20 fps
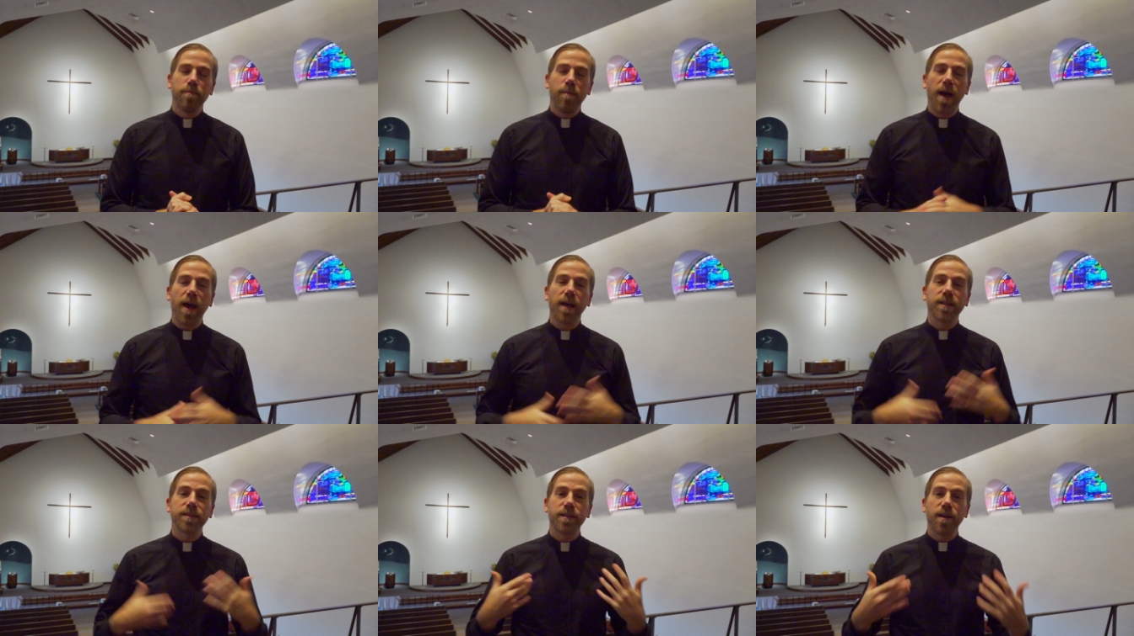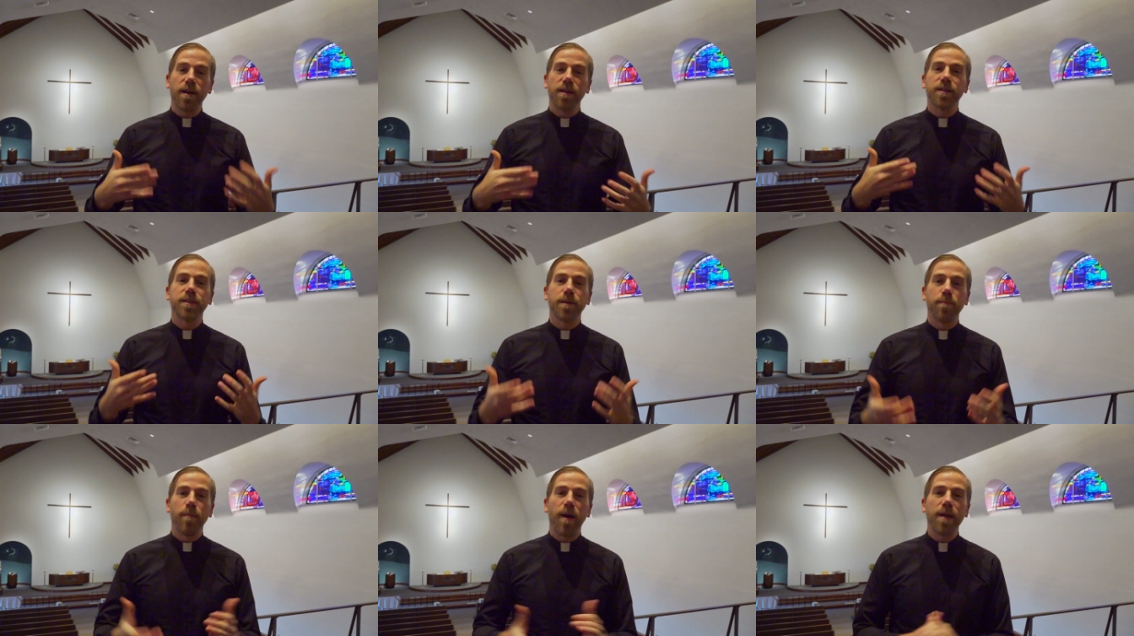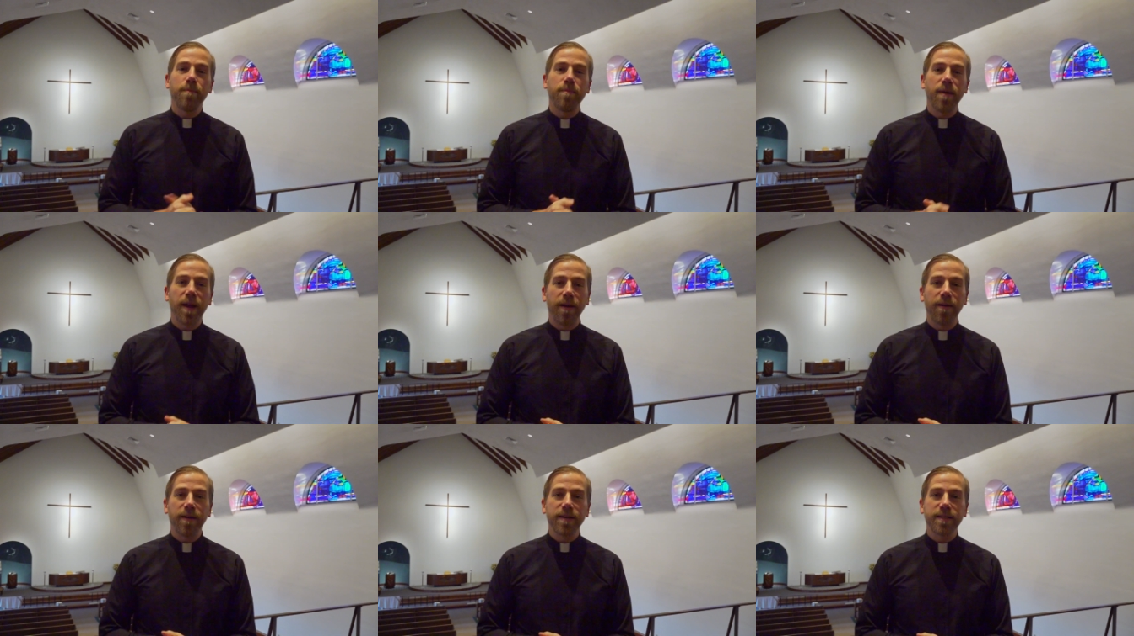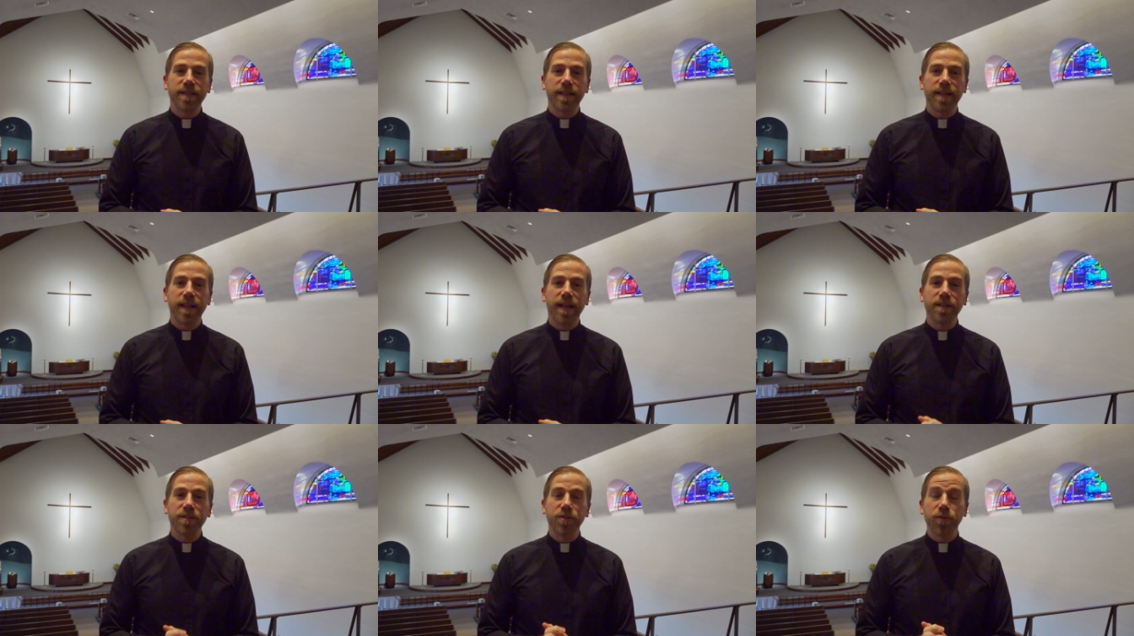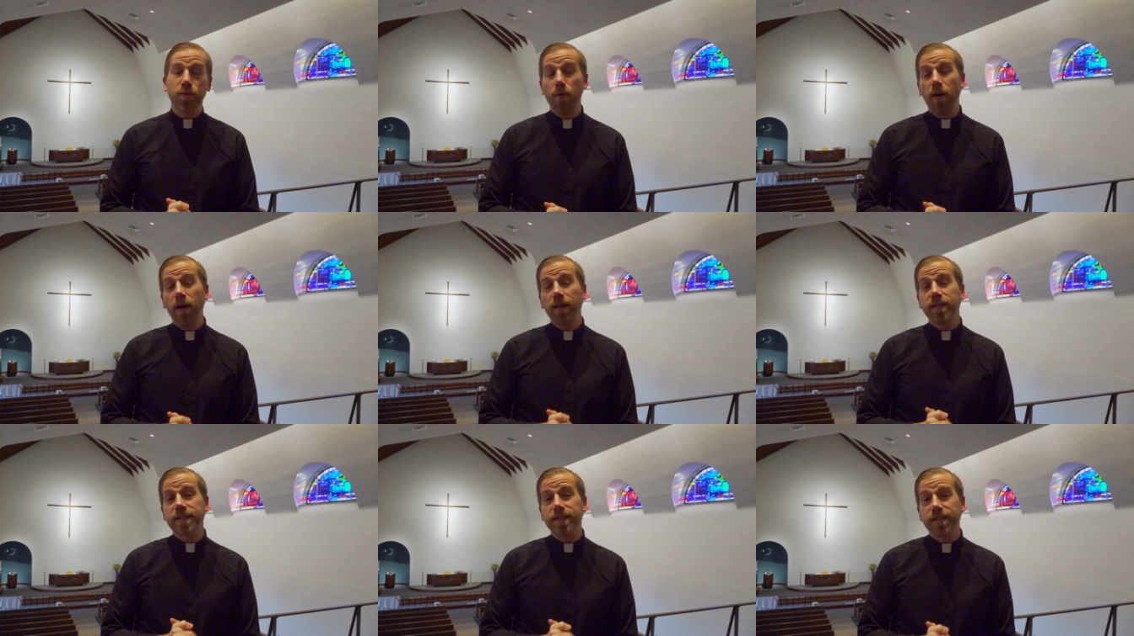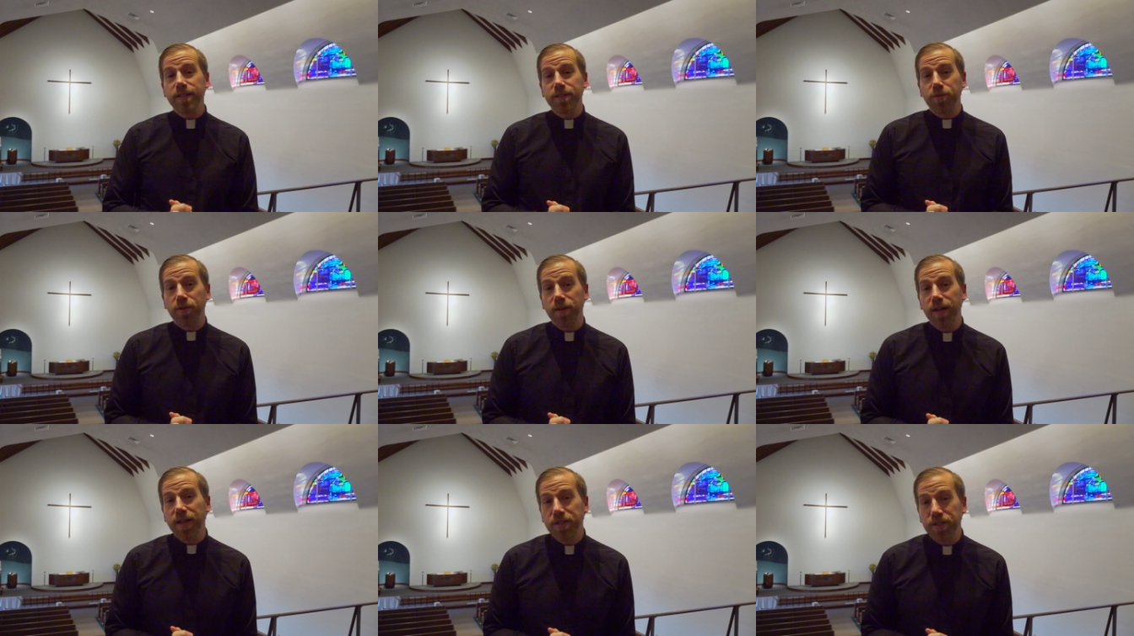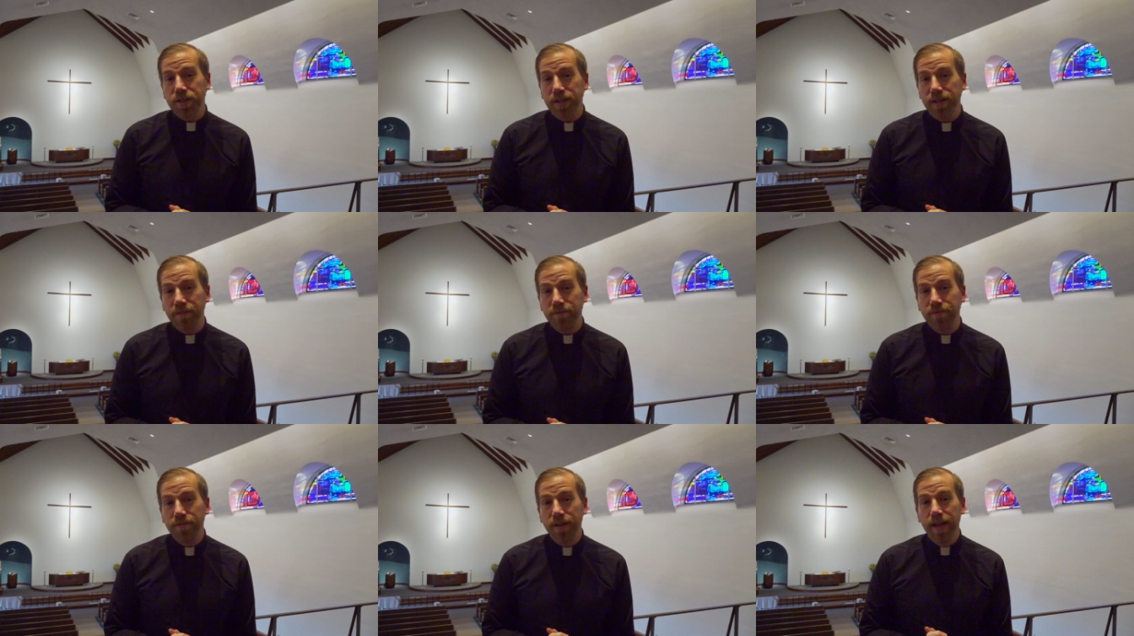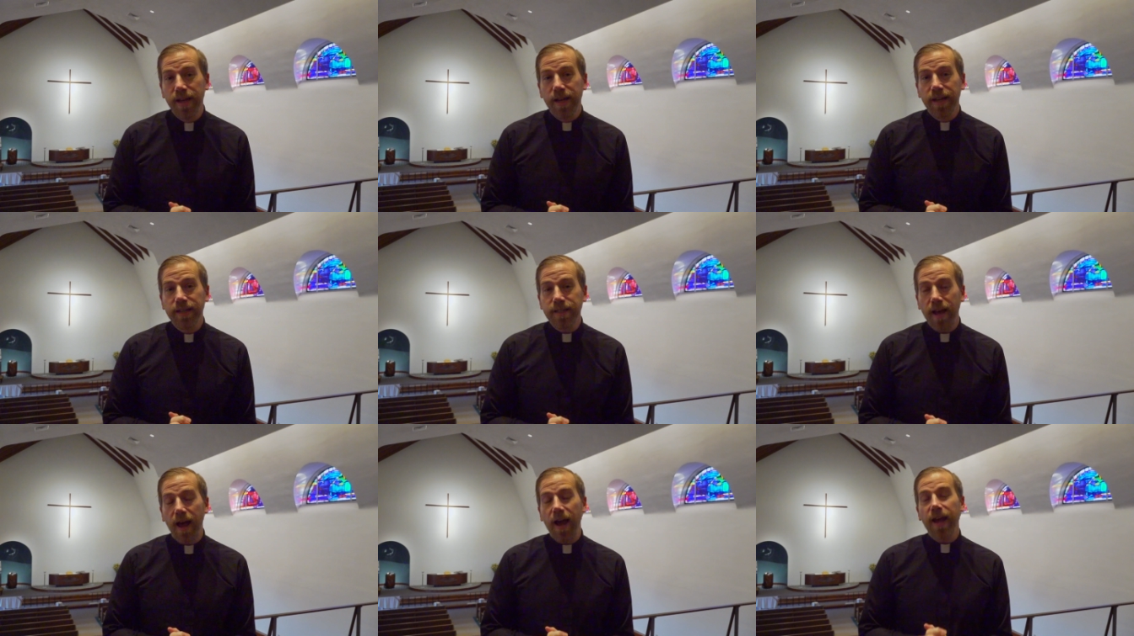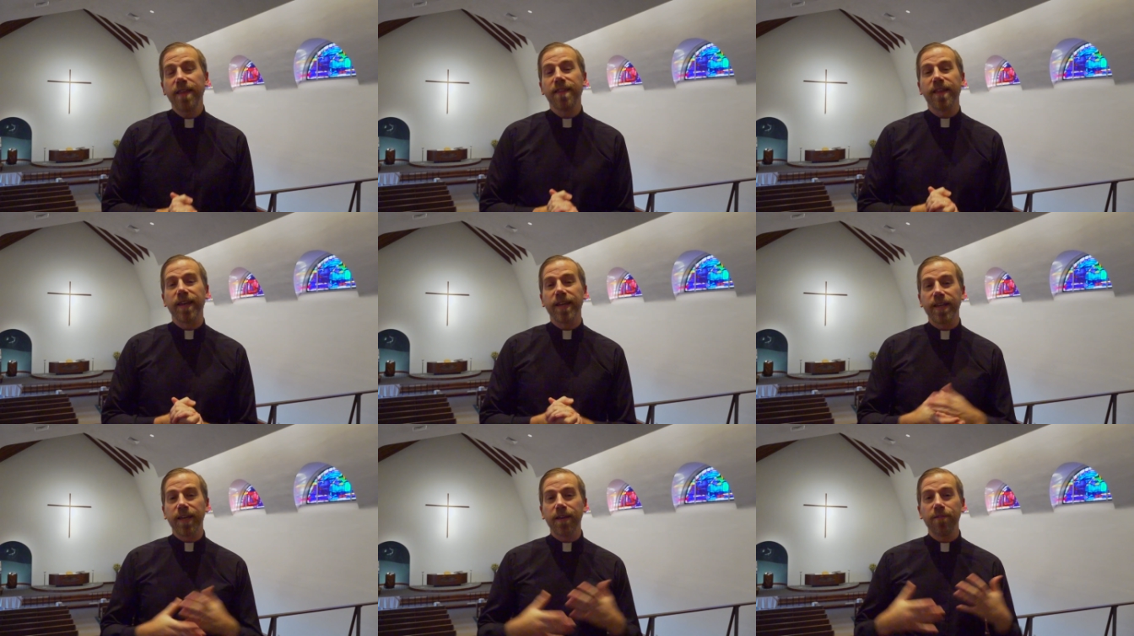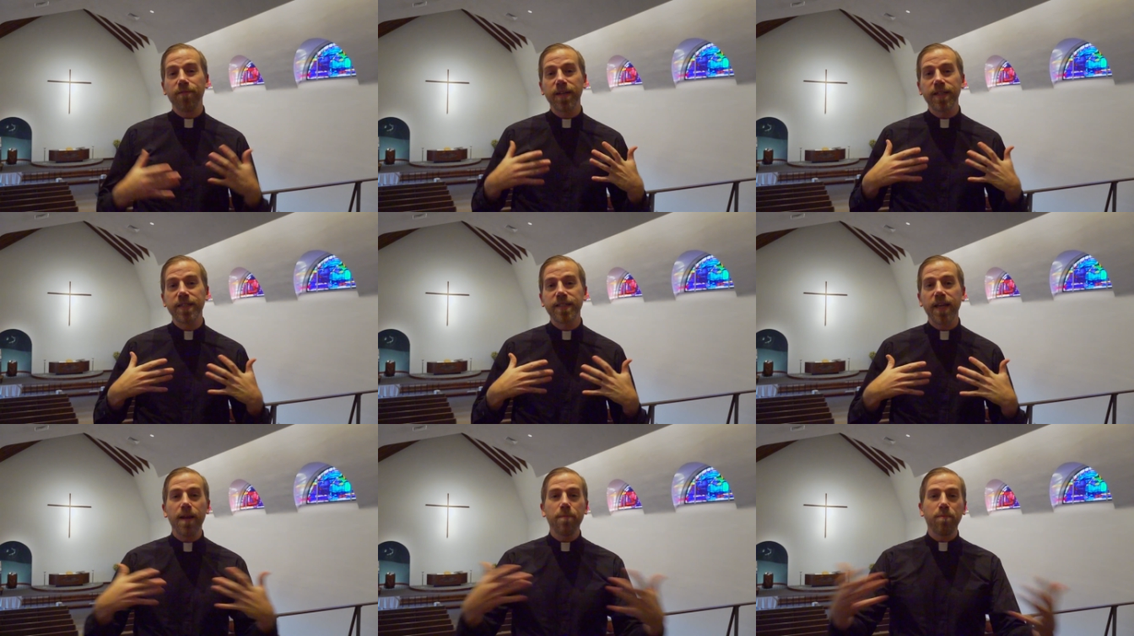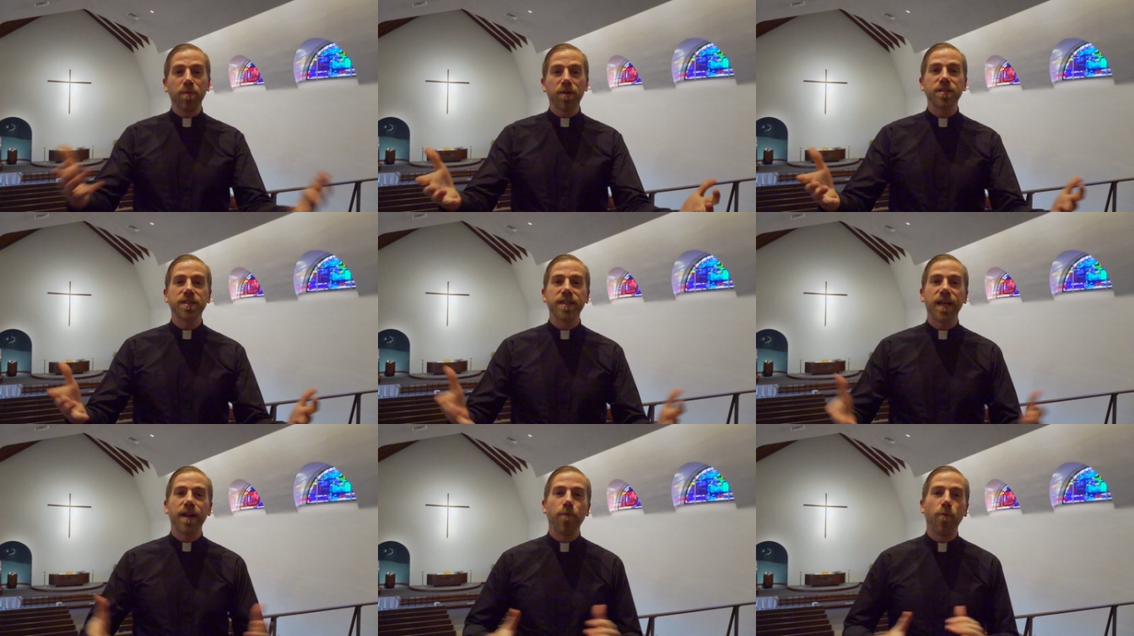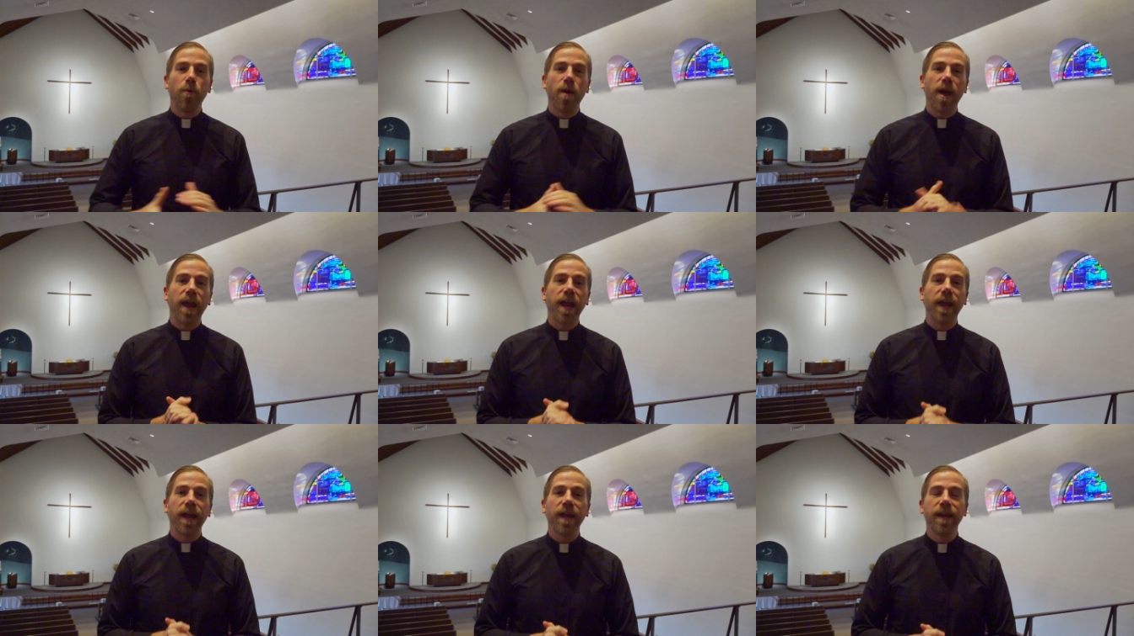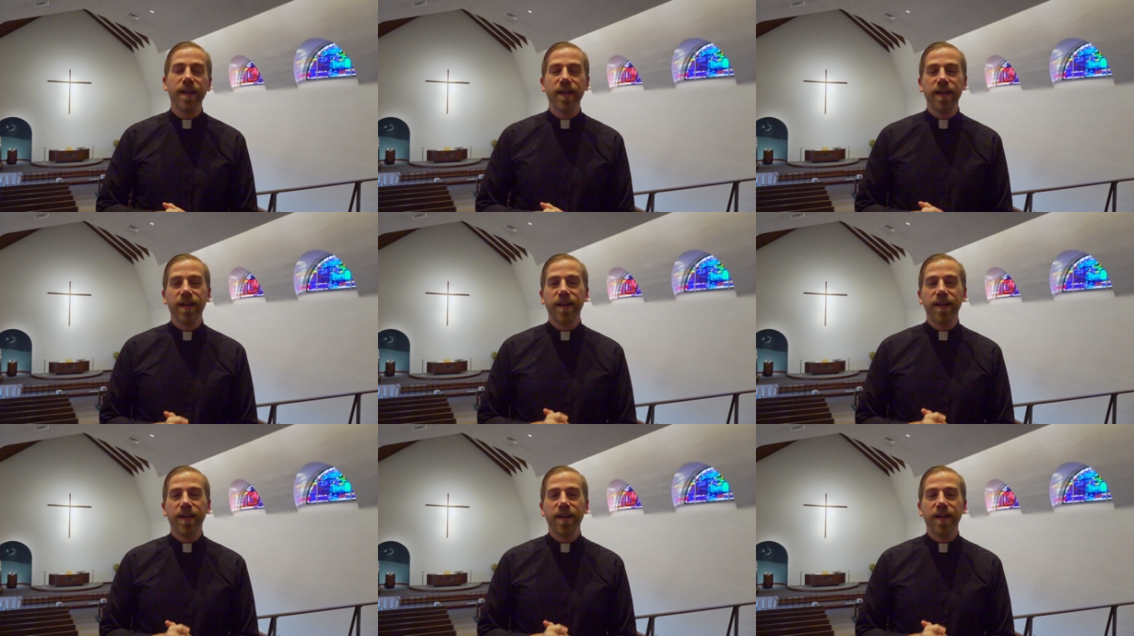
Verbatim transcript: passed on to my parents and then to us the tradition of tithing, giving 10% away